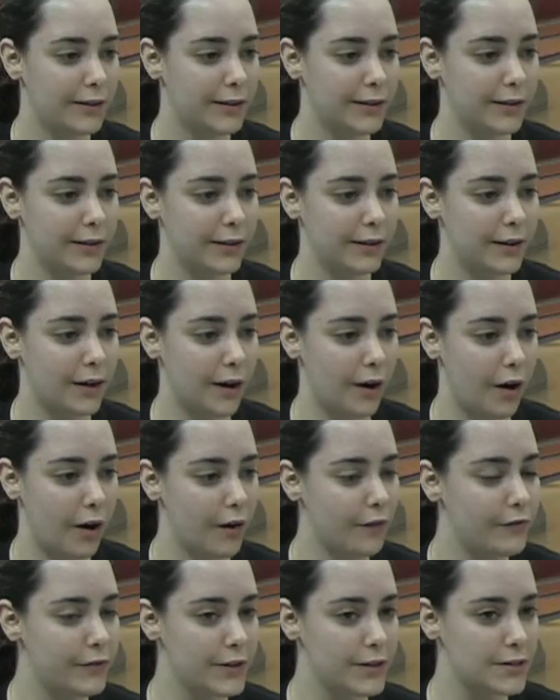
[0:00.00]
did like an
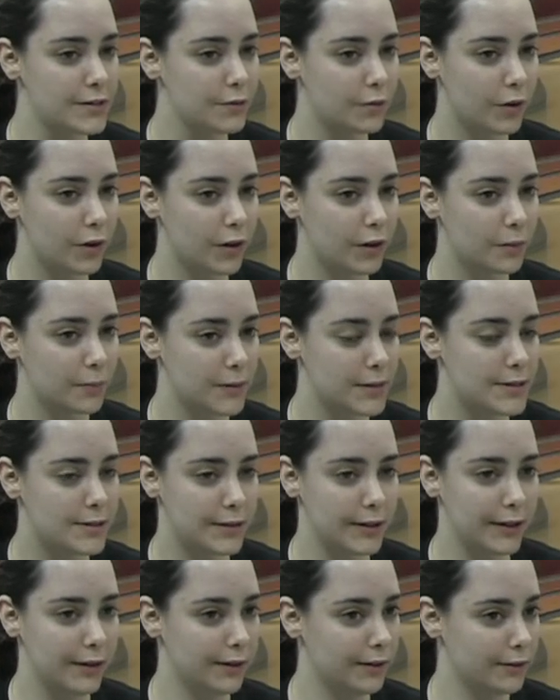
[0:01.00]
office work, but
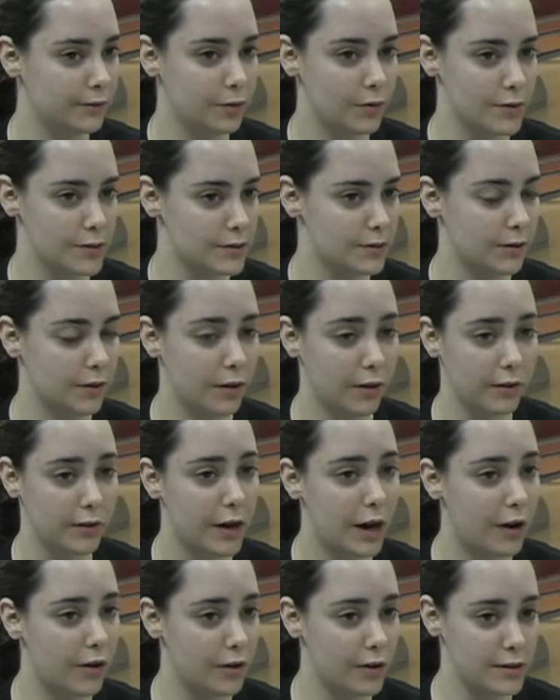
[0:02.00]
still it was long
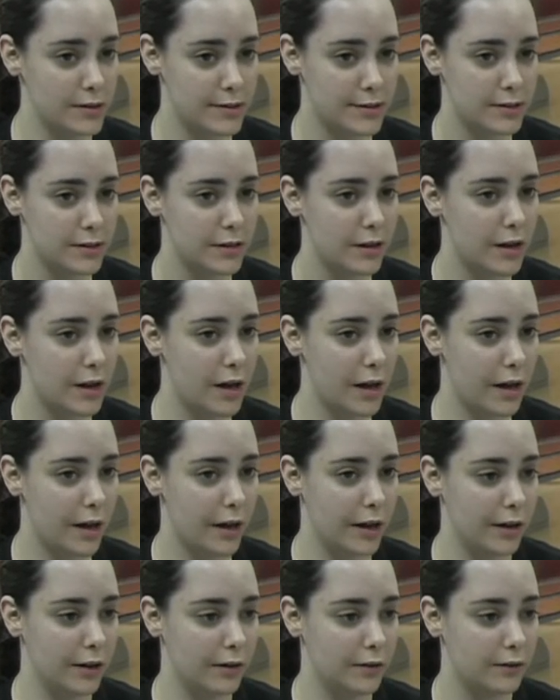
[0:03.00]
hours.
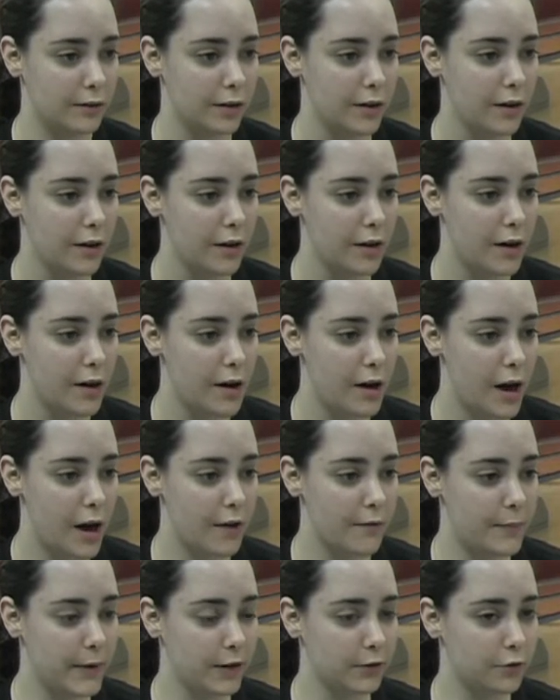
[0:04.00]
And
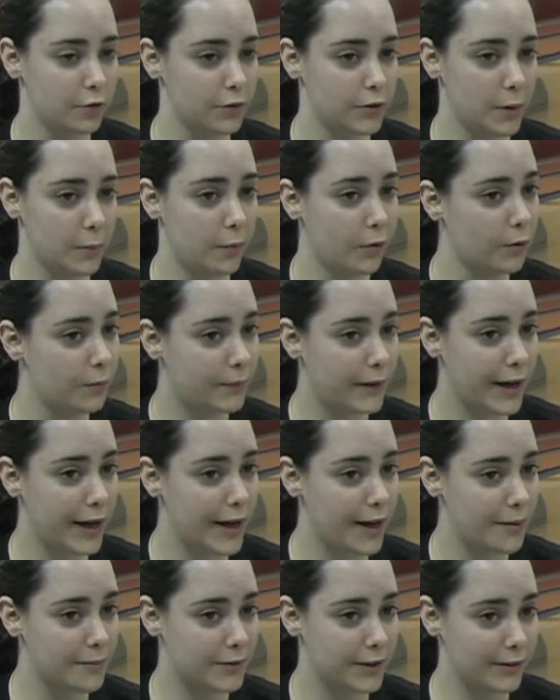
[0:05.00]
I've been through the boot
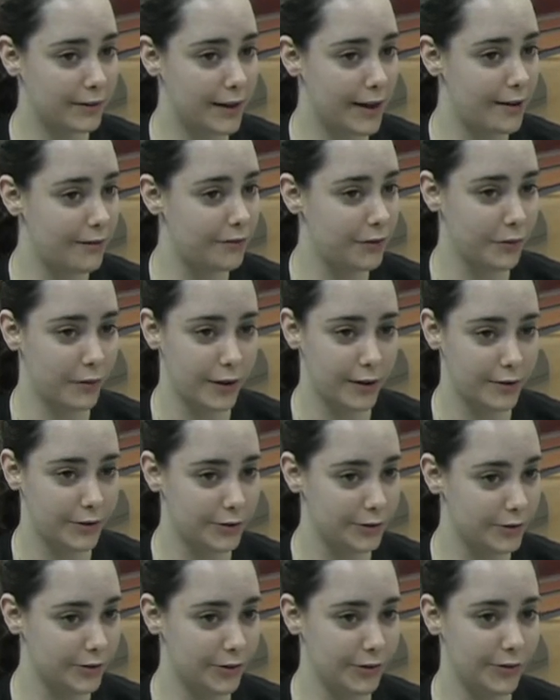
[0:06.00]
camp that everyone
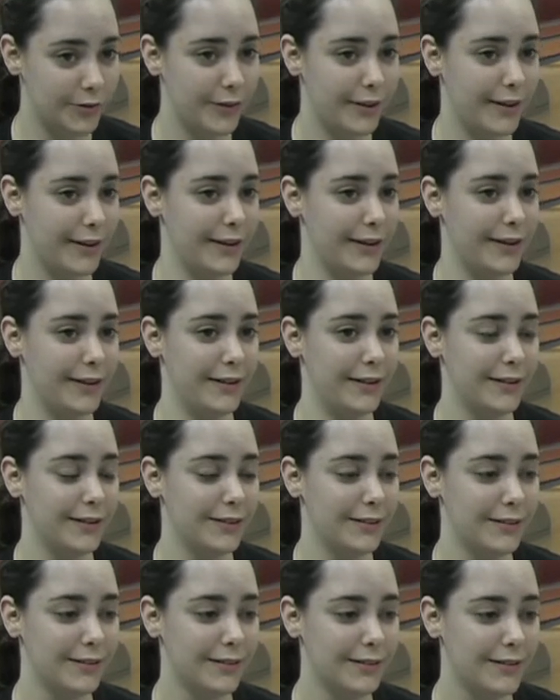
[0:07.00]
do,
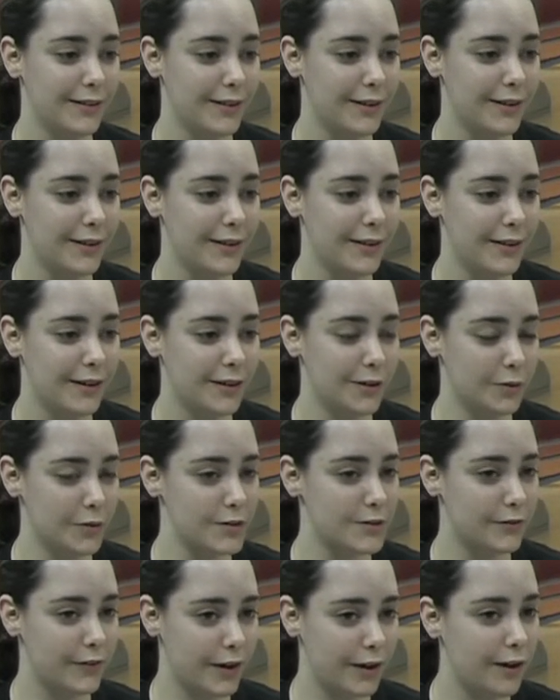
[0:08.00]
and it
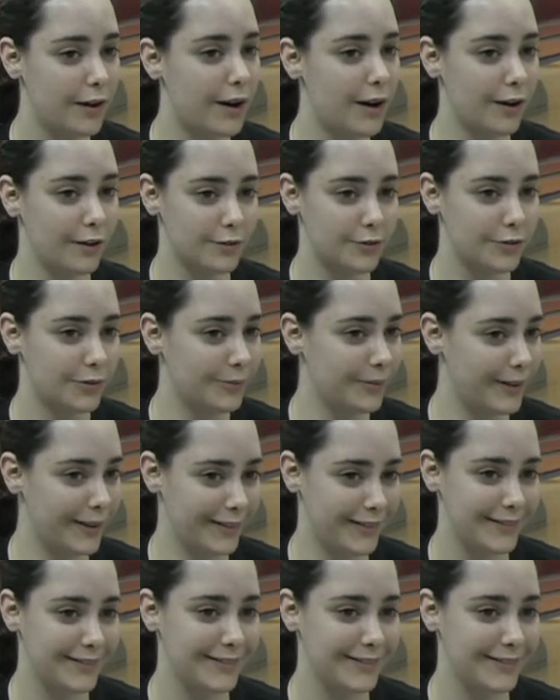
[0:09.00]
was very hard for me